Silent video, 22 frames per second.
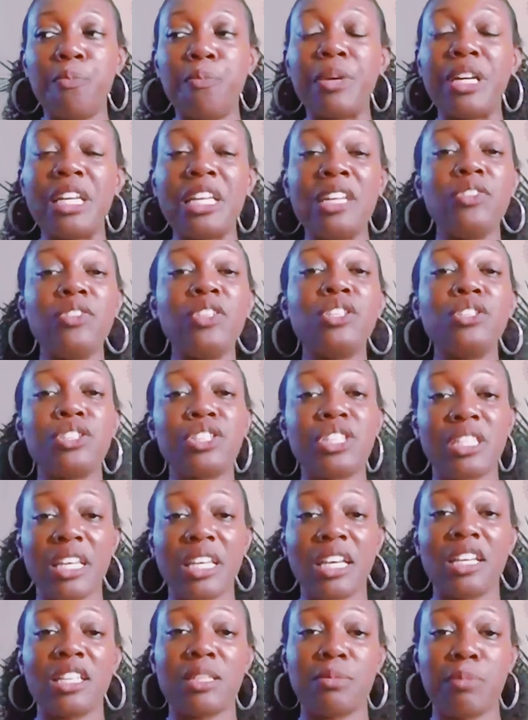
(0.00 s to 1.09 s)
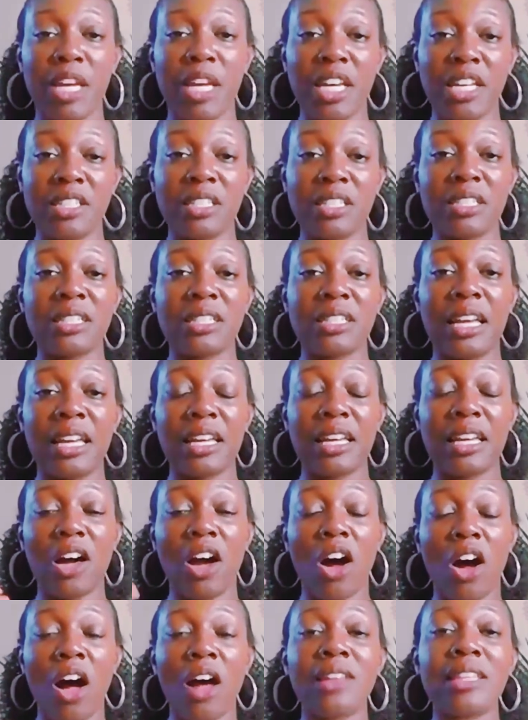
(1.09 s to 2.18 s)
but even your sales pages, like
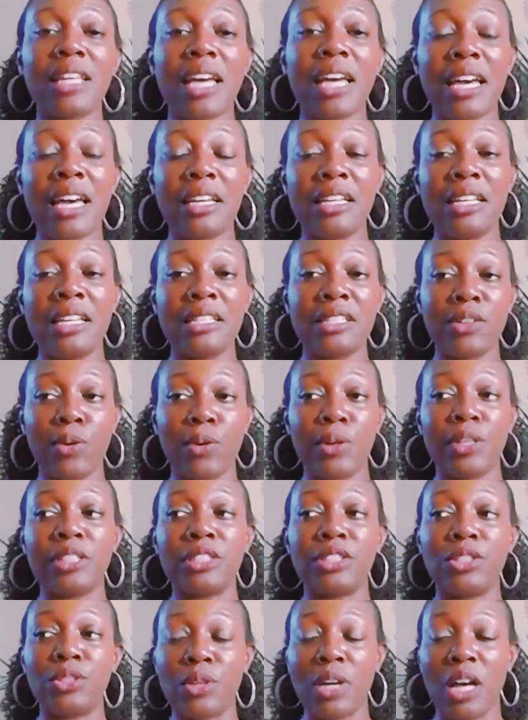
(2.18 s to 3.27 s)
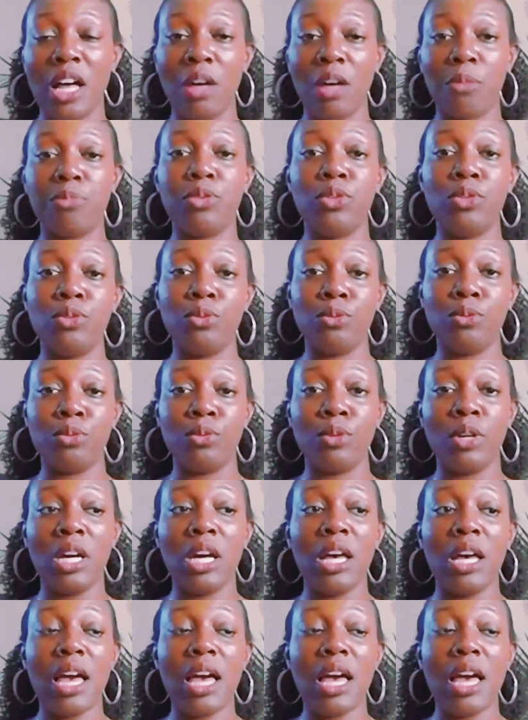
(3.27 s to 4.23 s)
all that is going to help you